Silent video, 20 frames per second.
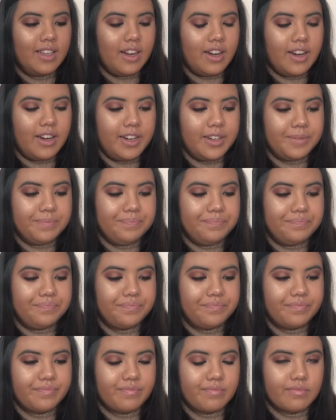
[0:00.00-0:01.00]

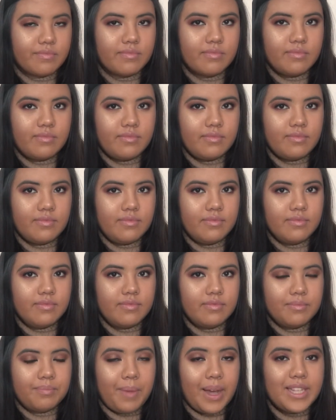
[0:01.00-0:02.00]

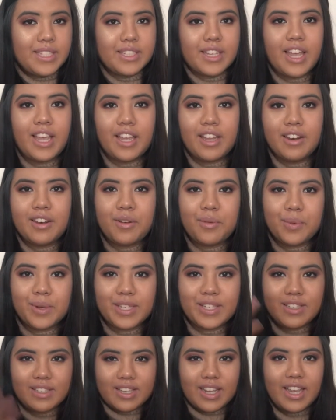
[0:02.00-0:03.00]
my skin was
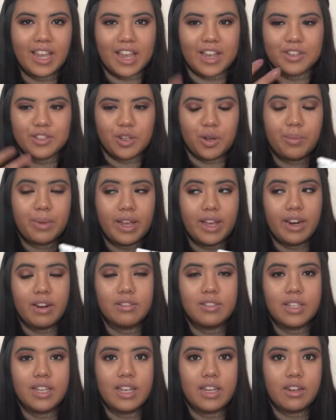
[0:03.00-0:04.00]
stinging so bad. I
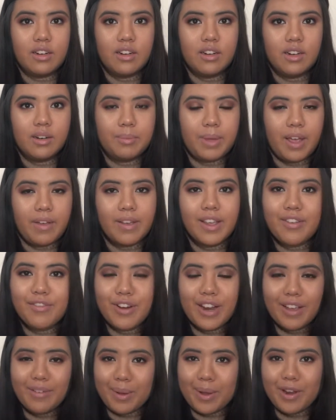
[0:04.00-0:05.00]
was like, am
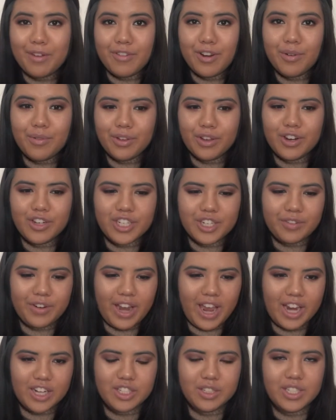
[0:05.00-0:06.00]
I having a allergic
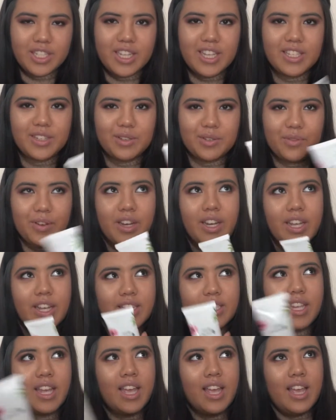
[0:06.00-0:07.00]
reaction to this? It was funny
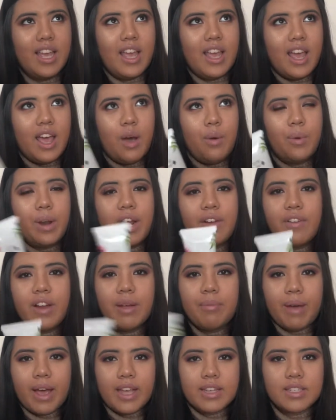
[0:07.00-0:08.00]
because whenever
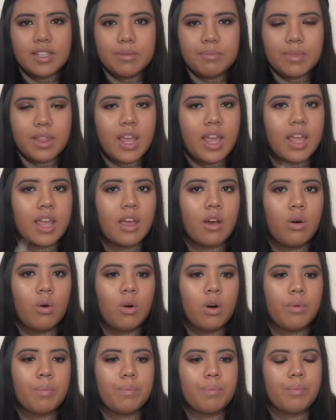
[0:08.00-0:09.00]
I buy something
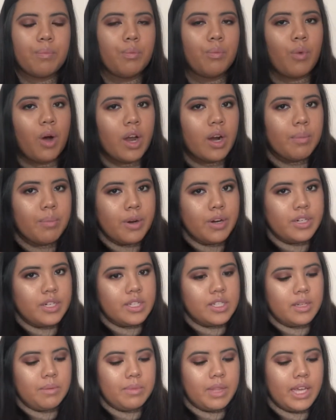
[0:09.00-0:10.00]
or want to
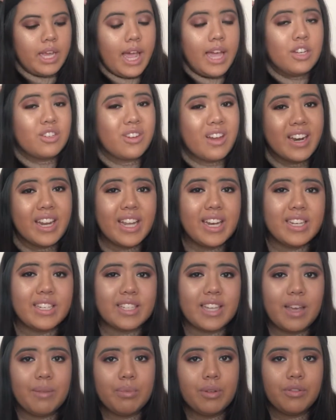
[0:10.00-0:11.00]
purchase something, I try to get a
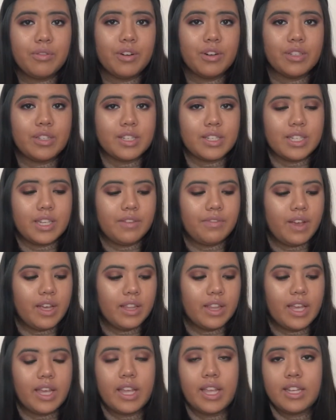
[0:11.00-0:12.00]
sample first to see if I
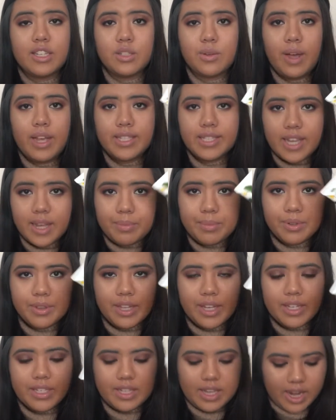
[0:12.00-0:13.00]
like it. So I sampled
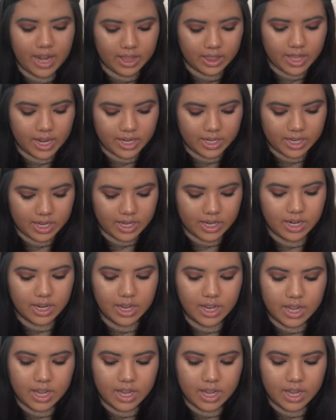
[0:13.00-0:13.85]
this and I liked it.